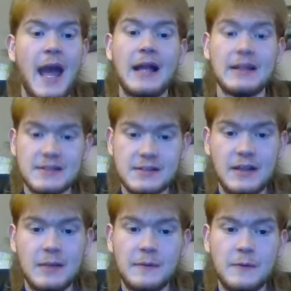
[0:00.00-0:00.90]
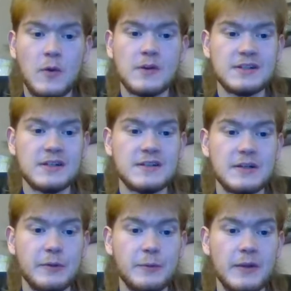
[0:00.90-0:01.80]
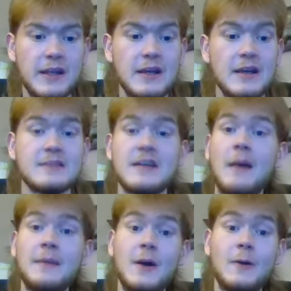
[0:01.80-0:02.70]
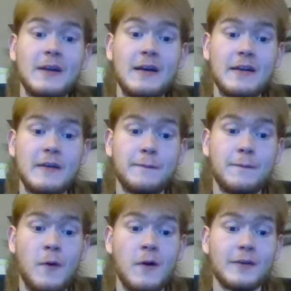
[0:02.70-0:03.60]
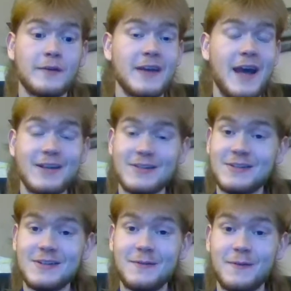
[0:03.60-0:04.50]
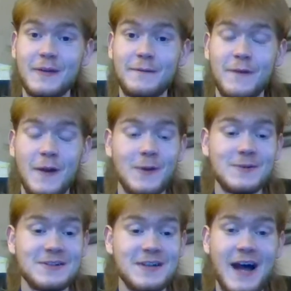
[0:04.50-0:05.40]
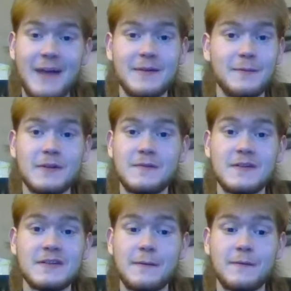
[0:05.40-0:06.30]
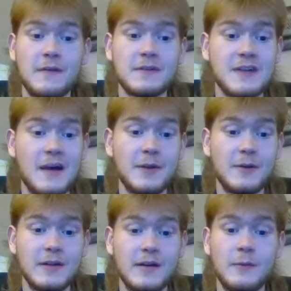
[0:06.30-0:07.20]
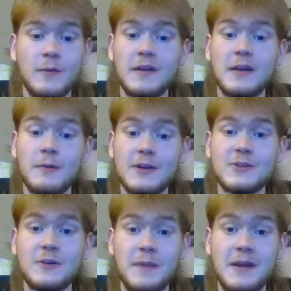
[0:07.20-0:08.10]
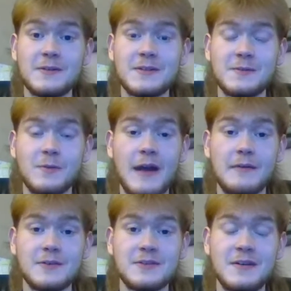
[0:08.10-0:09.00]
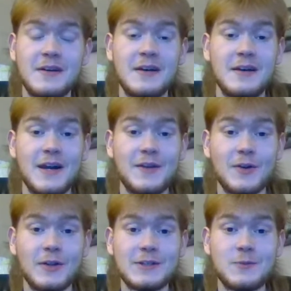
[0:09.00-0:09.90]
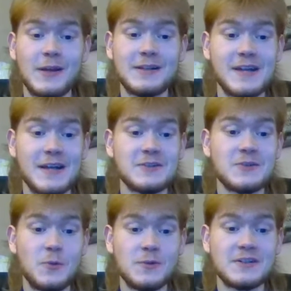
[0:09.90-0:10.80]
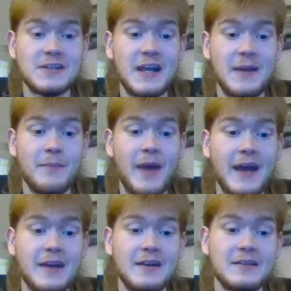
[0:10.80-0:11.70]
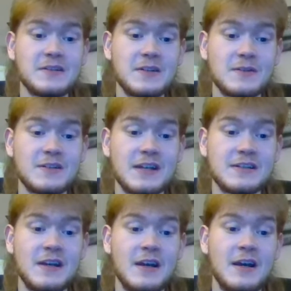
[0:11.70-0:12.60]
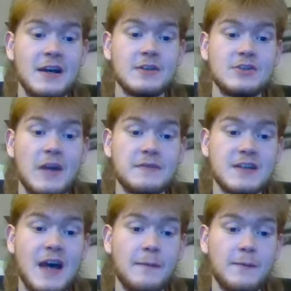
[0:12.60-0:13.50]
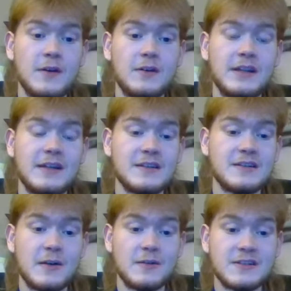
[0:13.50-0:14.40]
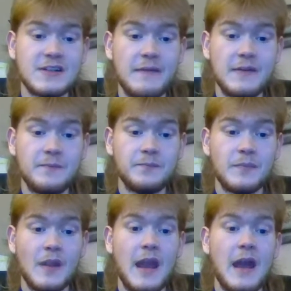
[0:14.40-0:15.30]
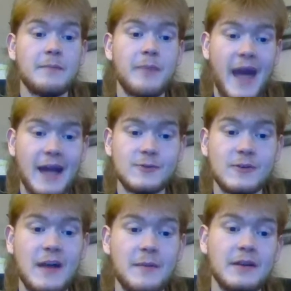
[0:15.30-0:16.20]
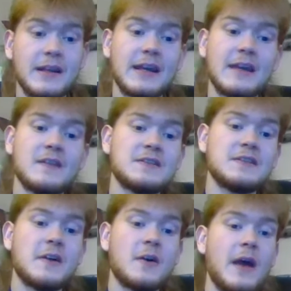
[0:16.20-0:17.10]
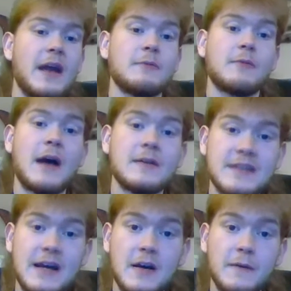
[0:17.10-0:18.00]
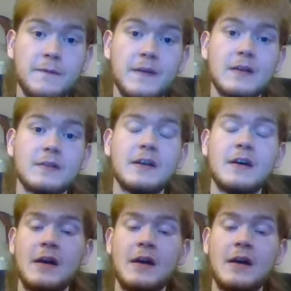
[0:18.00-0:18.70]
Alex Clubb, of course, in the 03. Tommy O'Leary, the 4th. Yes, for the first time in what feels like forever. Tommy O'Leary, one of the original Peterson drivers in the early 2010s. Cool to see him back in the 06. Jeff Scottfield in the 07. And Patrick Emmerling in the 08 rounds out our field.